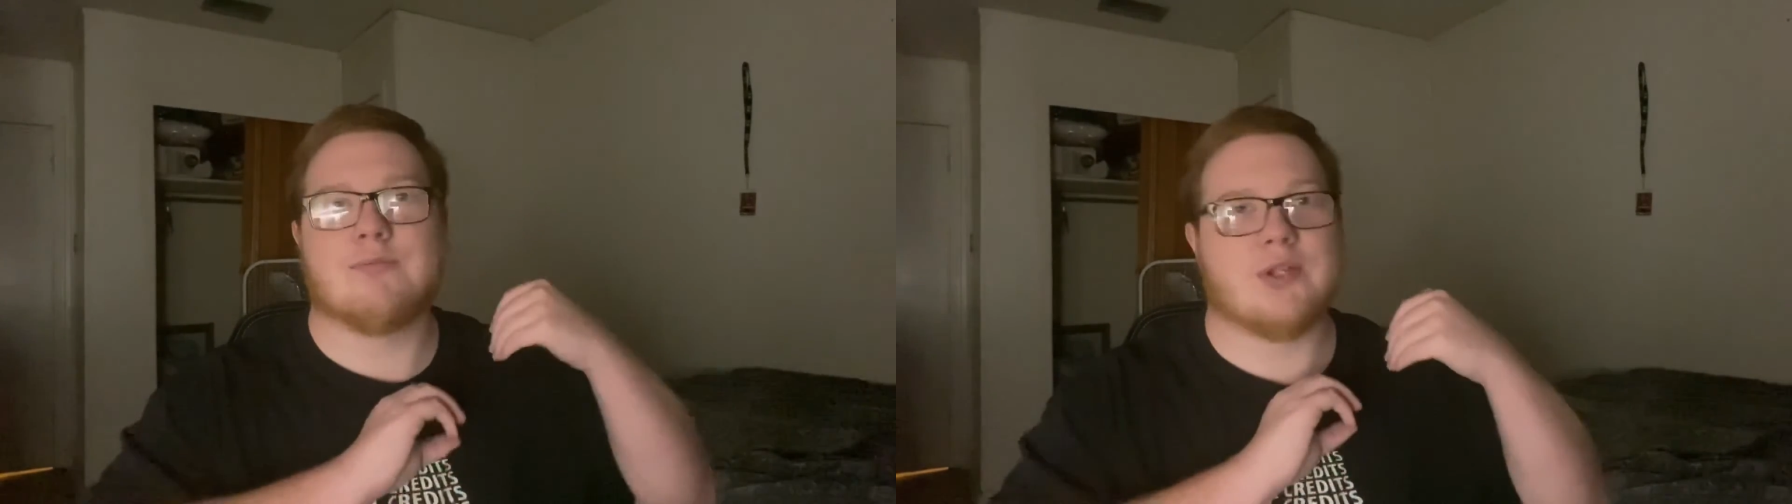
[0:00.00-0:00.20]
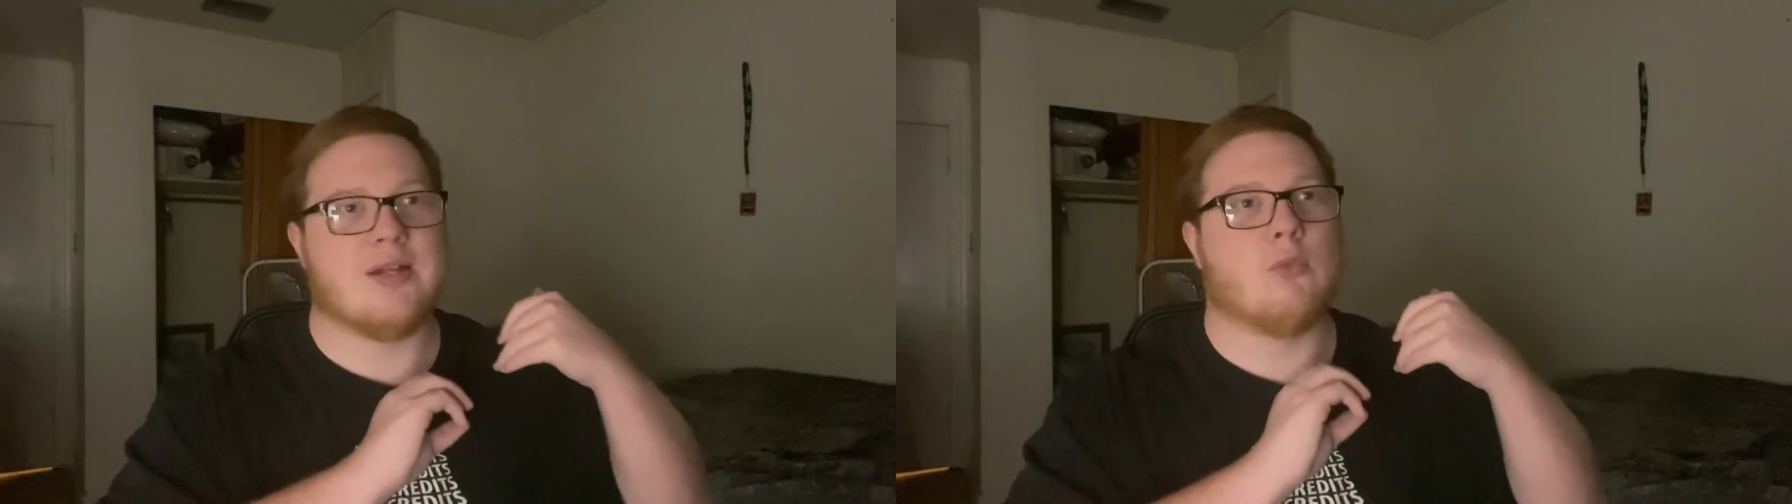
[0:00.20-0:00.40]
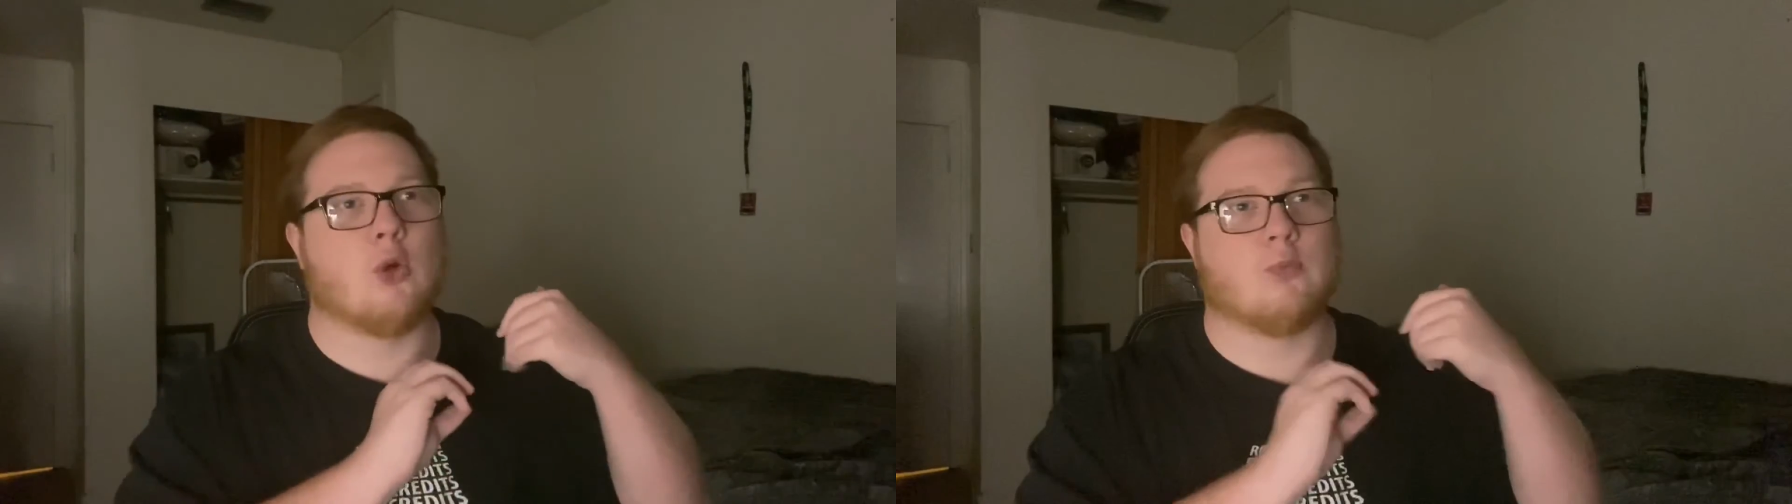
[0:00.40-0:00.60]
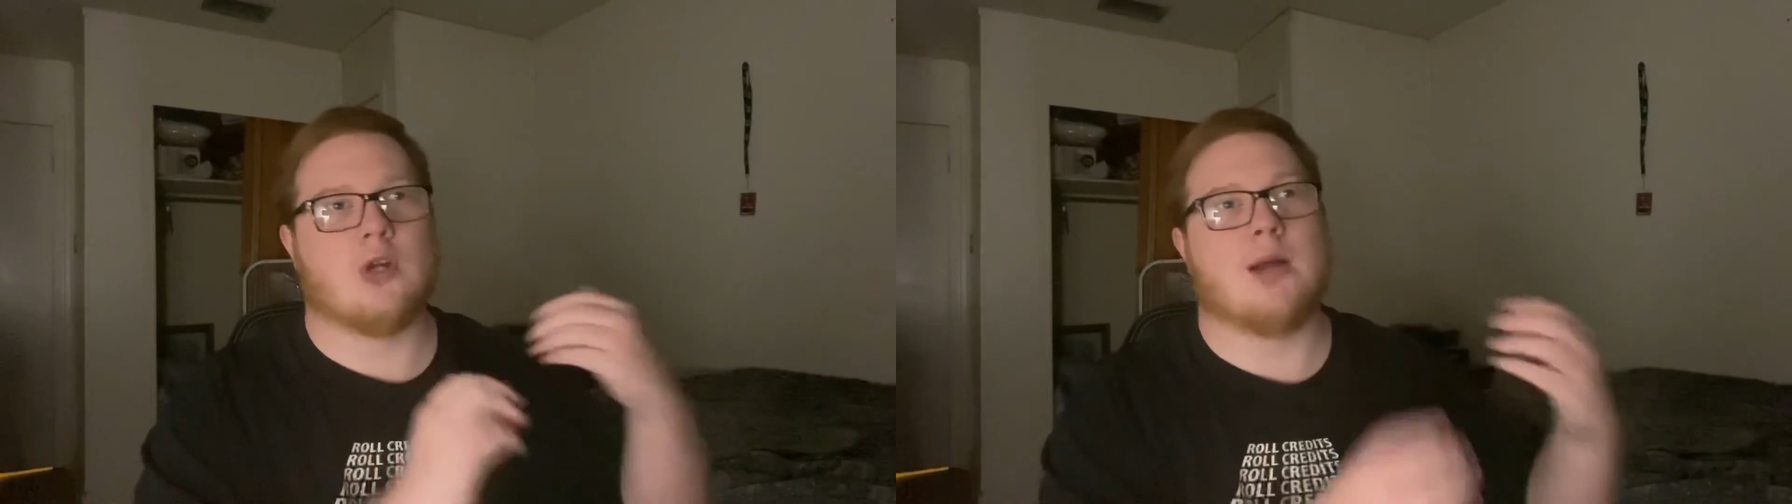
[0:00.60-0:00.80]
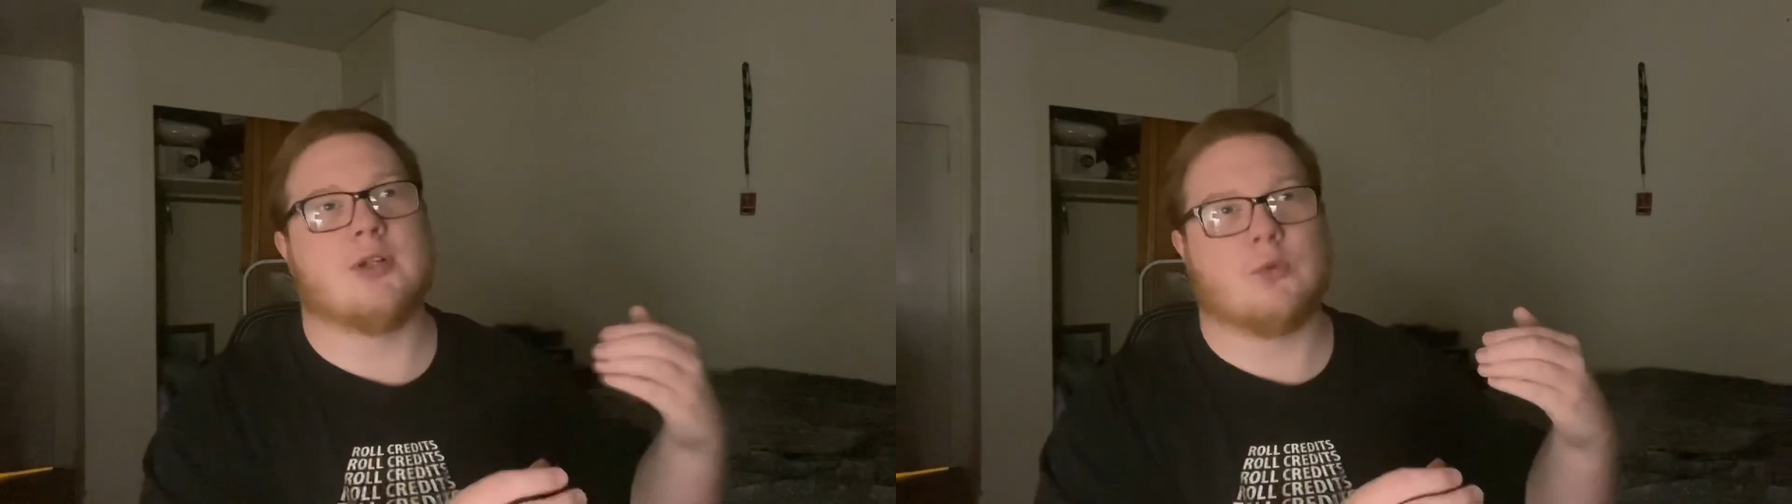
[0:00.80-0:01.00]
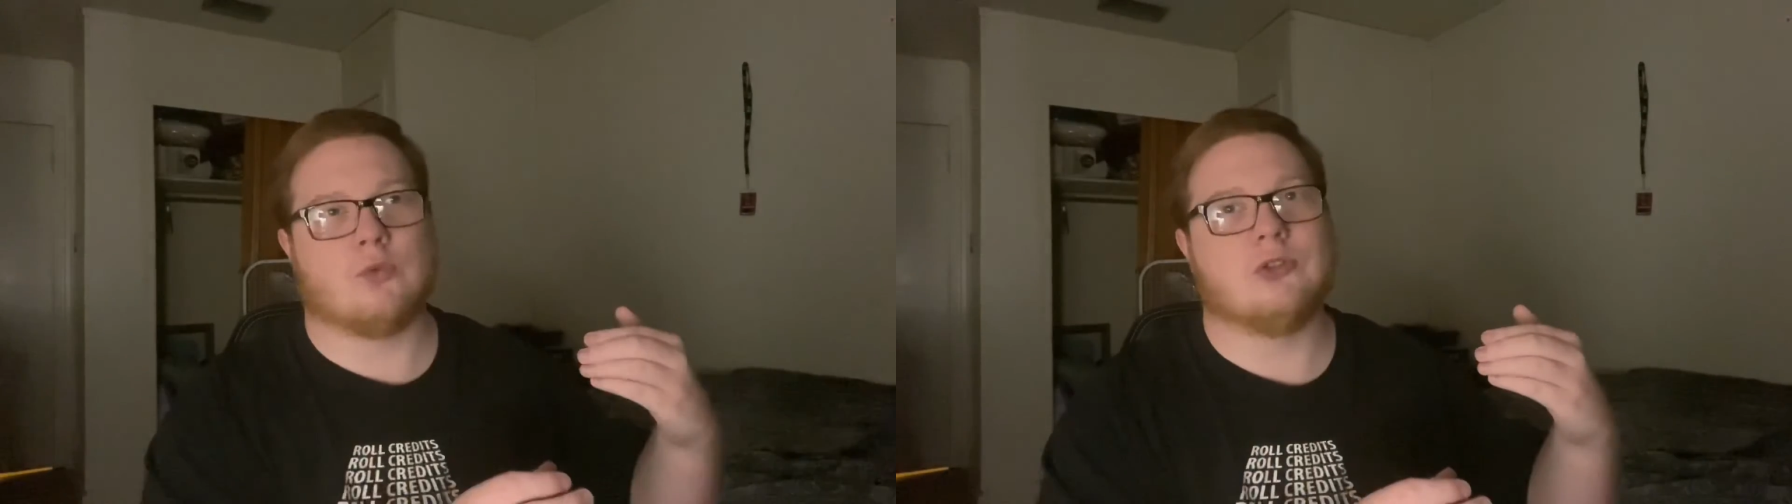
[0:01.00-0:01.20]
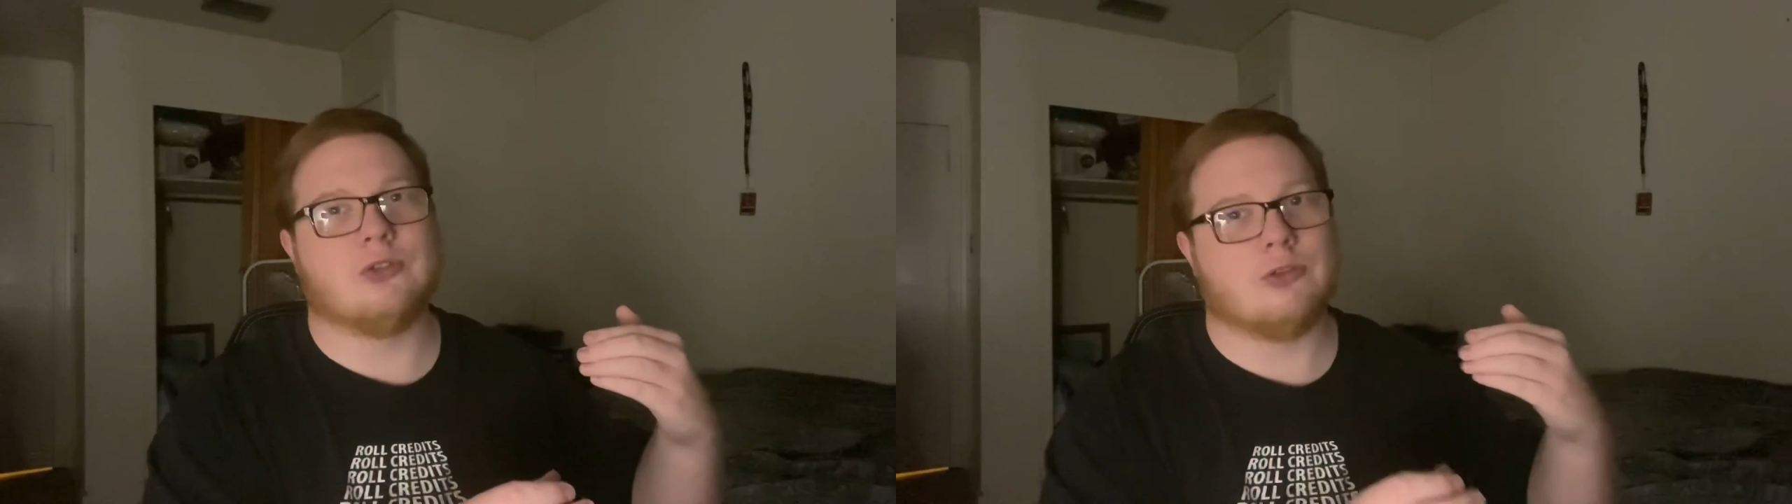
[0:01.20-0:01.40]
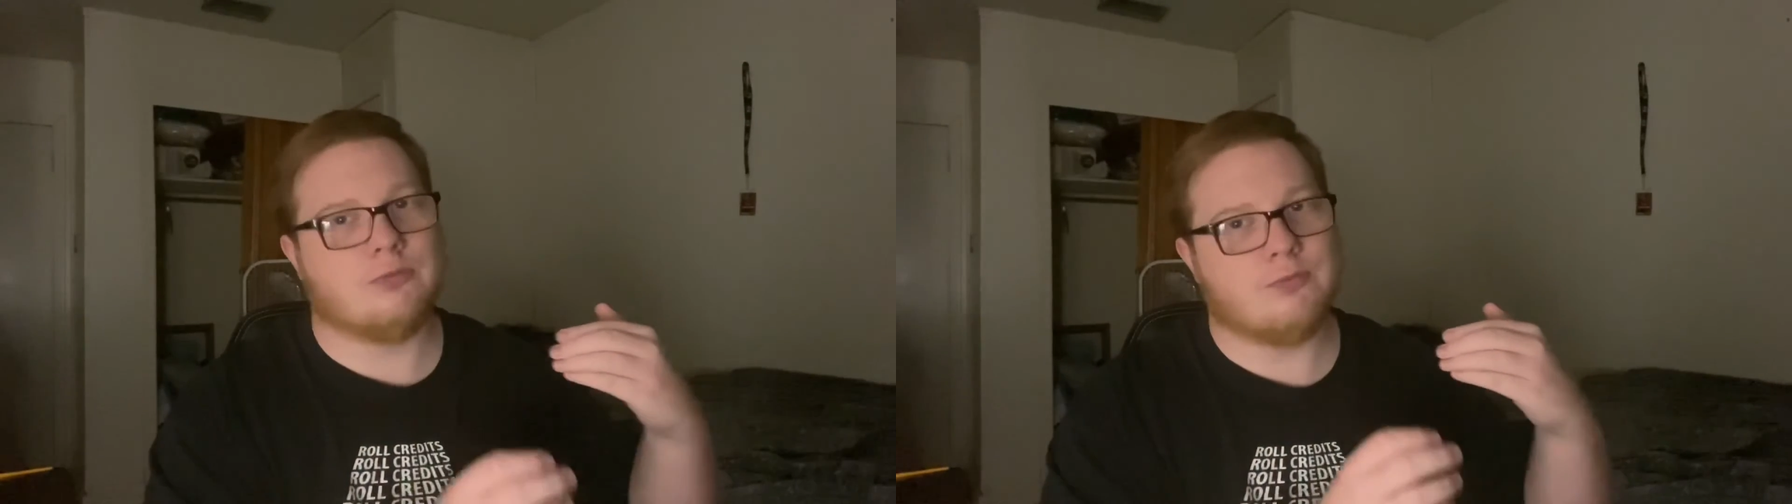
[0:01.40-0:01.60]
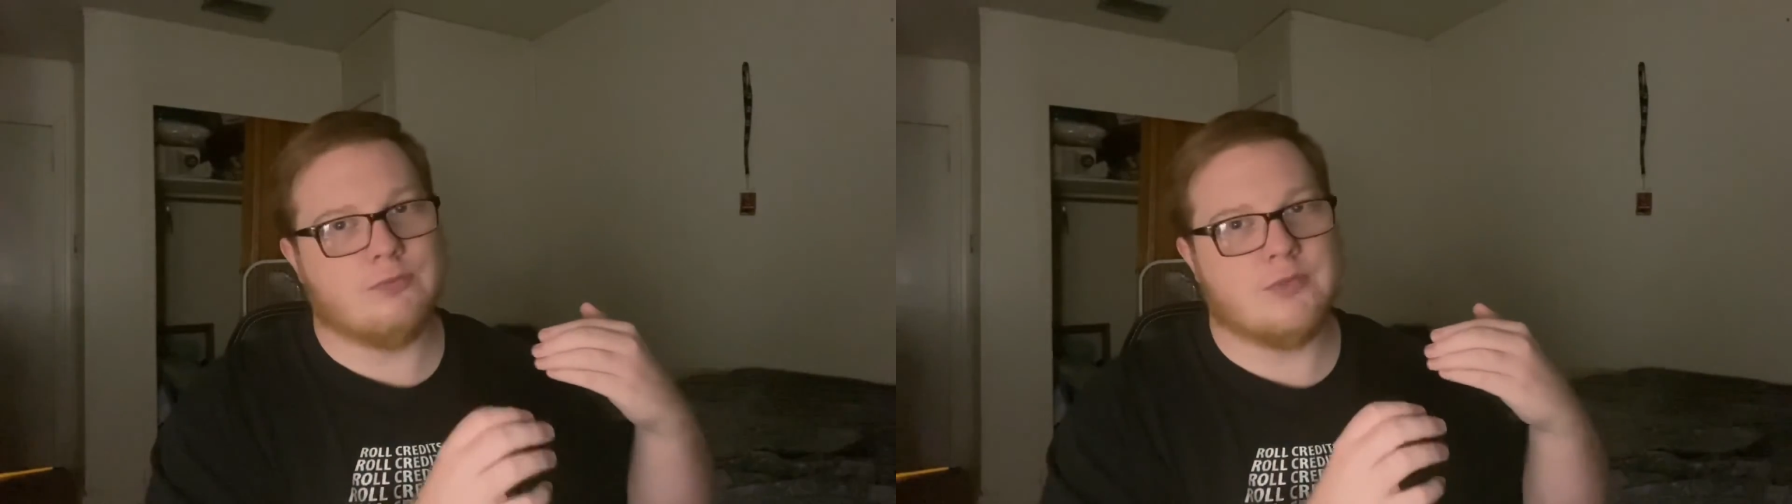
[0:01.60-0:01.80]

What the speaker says: play a more prominent role,